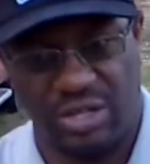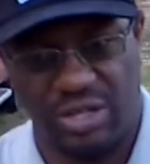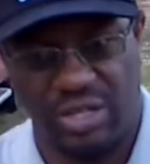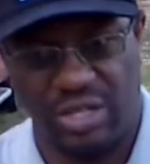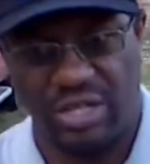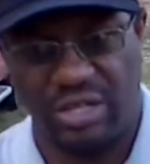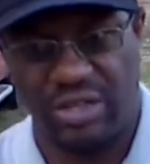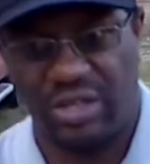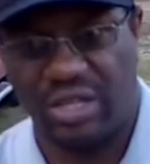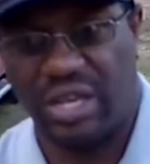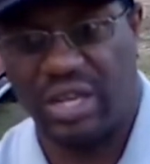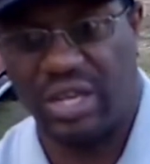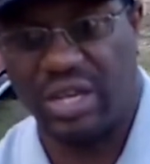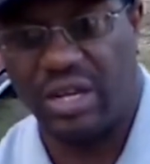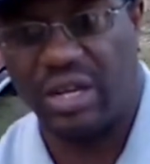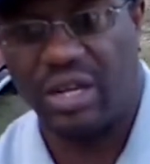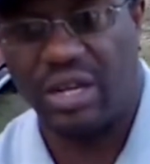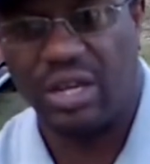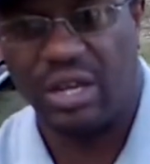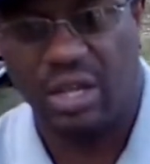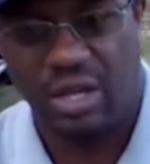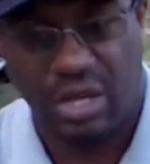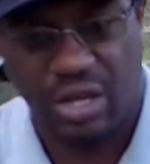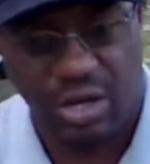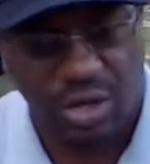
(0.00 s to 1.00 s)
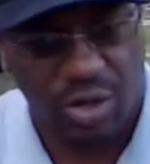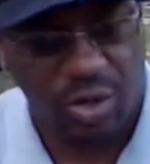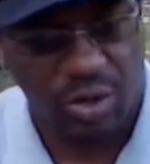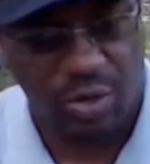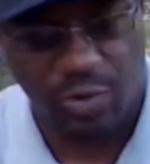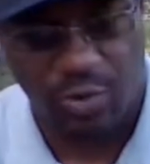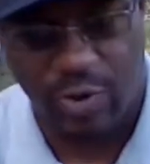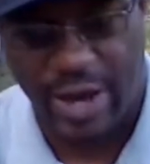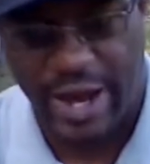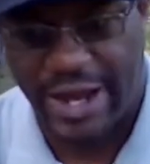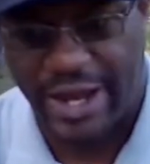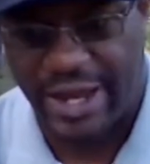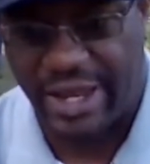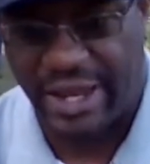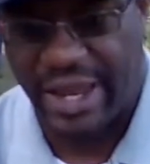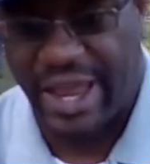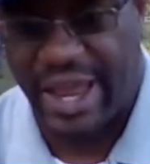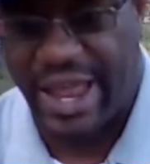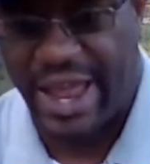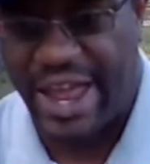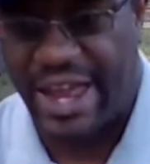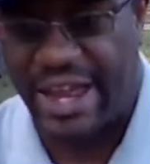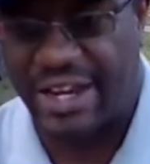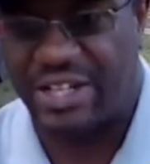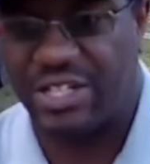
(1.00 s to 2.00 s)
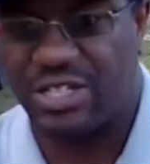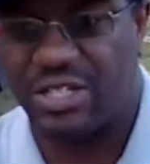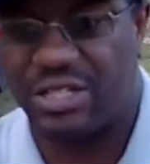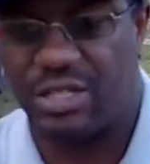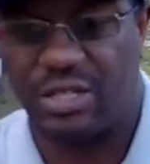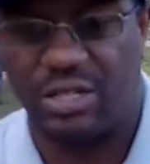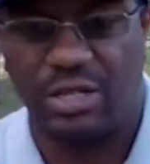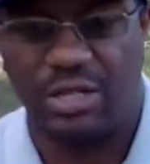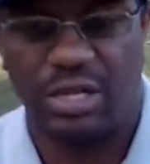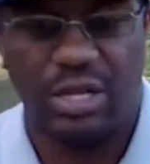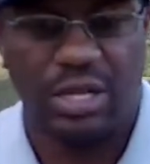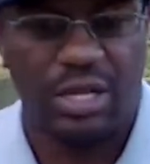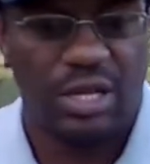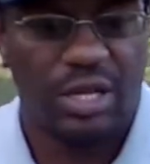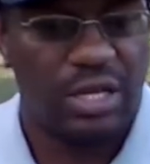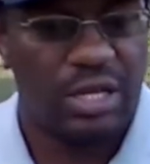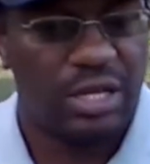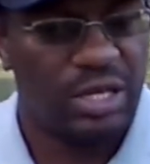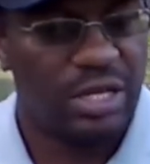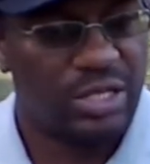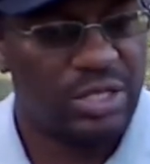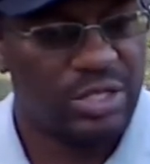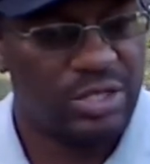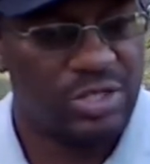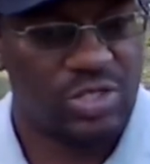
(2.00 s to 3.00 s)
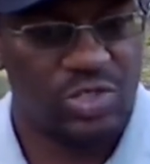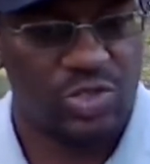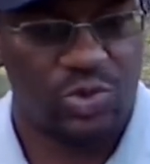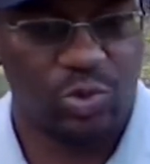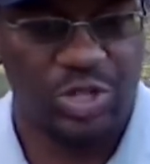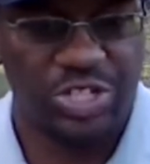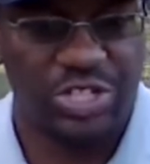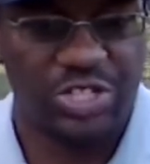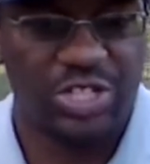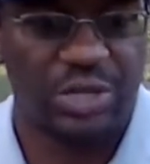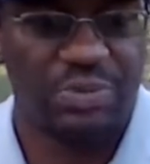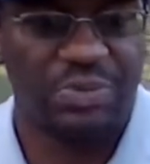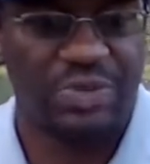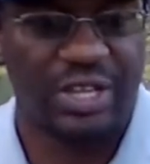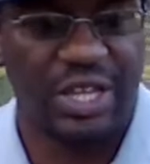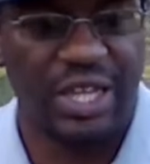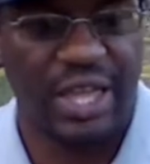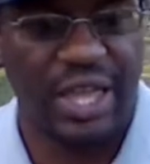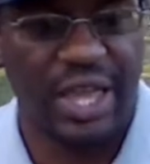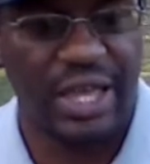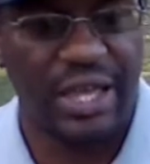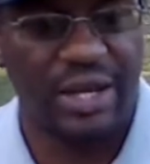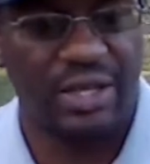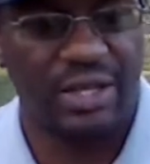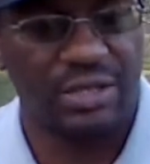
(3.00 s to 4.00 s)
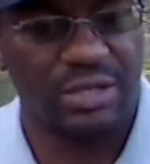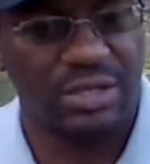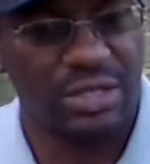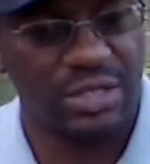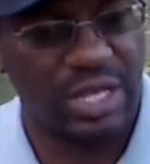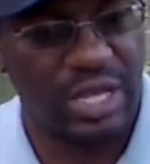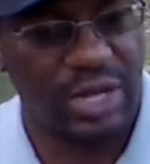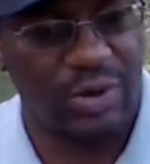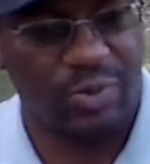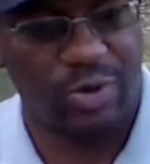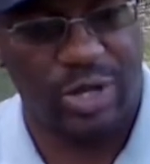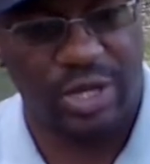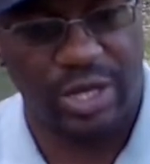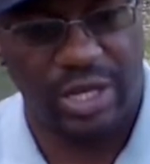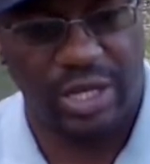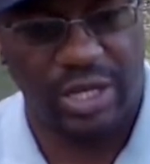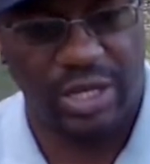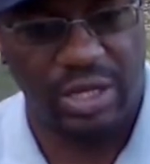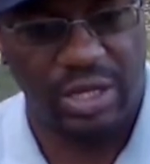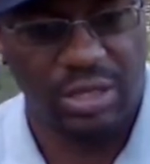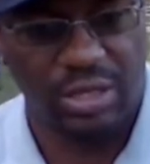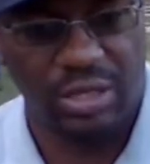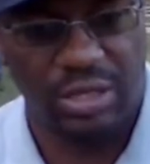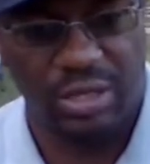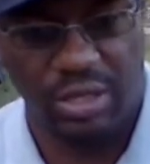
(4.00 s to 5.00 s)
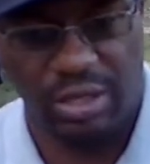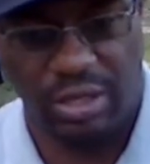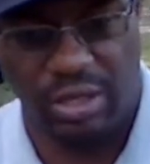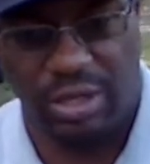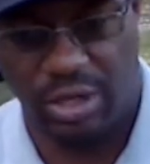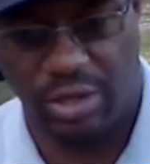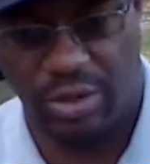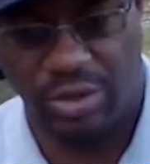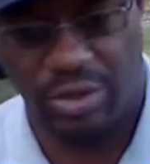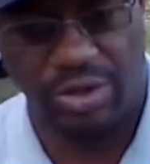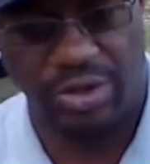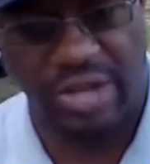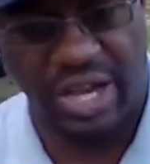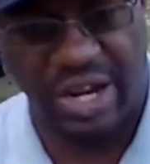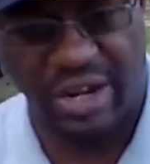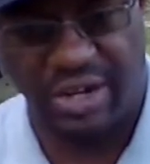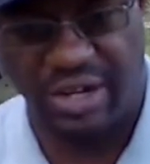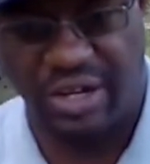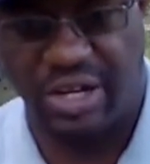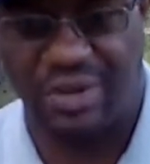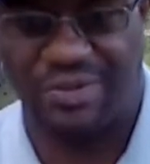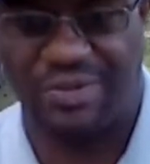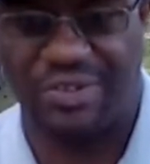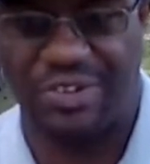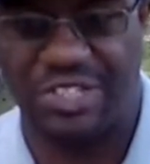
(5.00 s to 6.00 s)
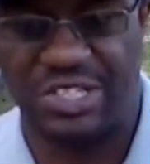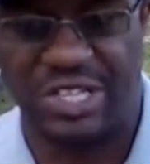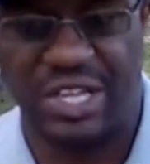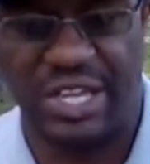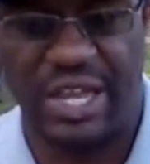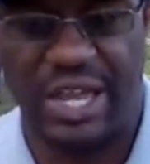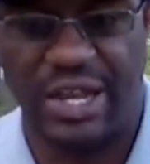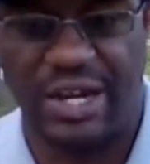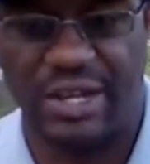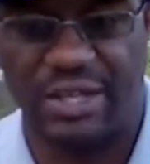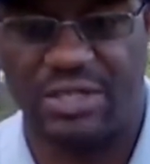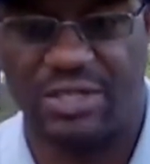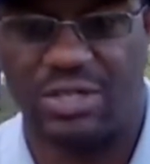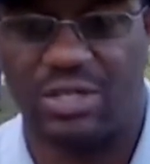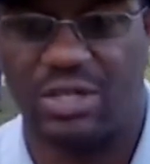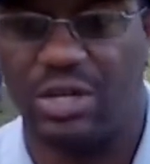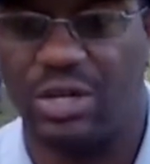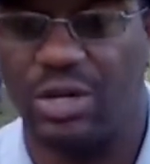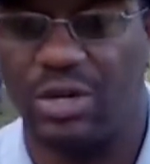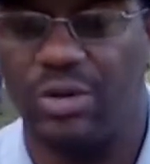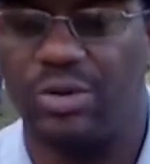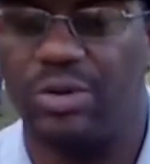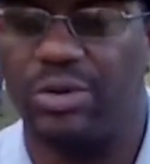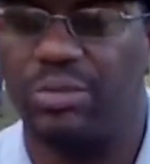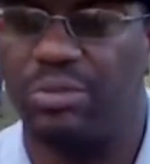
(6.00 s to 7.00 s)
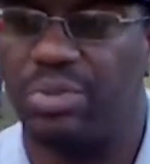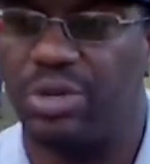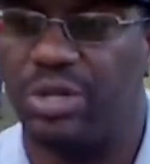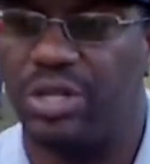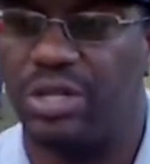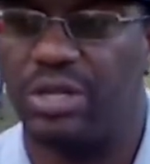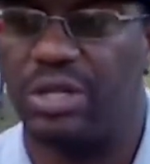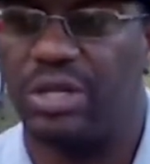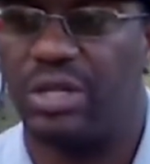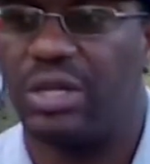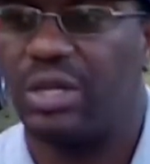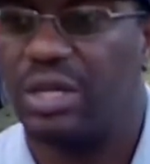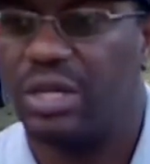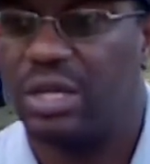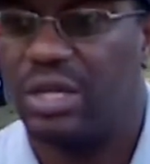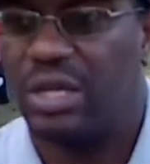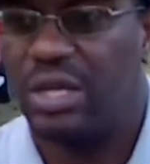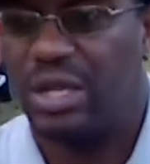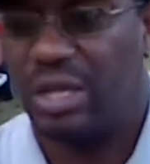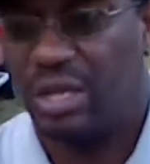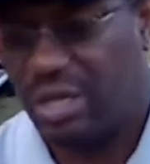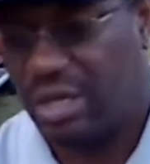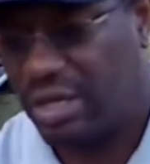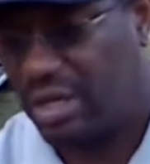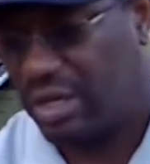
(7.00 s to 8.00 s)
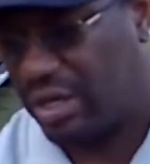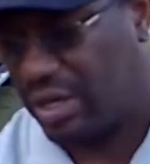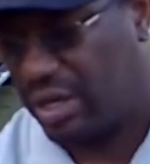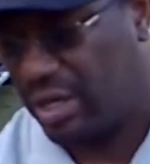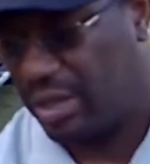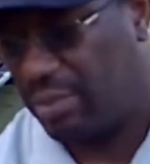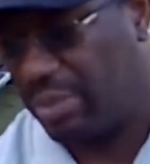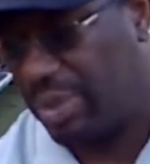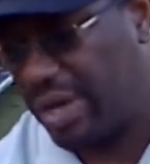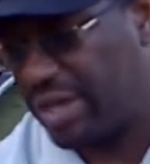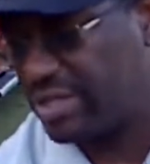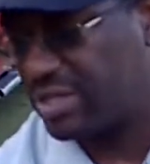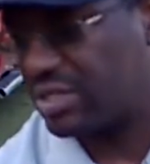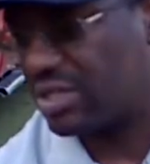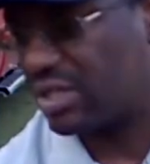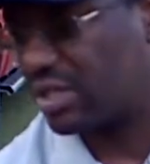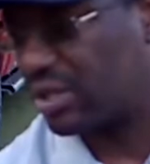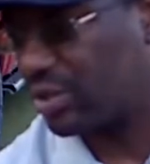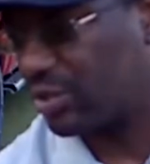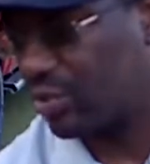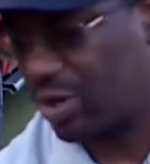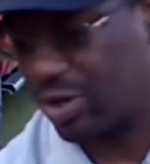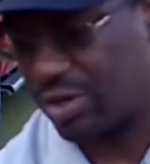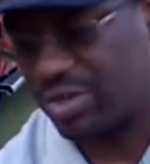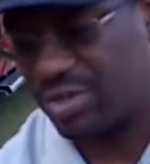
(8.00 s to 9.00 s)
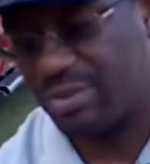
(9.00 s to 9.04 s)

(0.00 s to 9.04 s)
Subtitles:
get that erratic action. Switch up the cadence, that way you know you got a different cadence going, but it basically works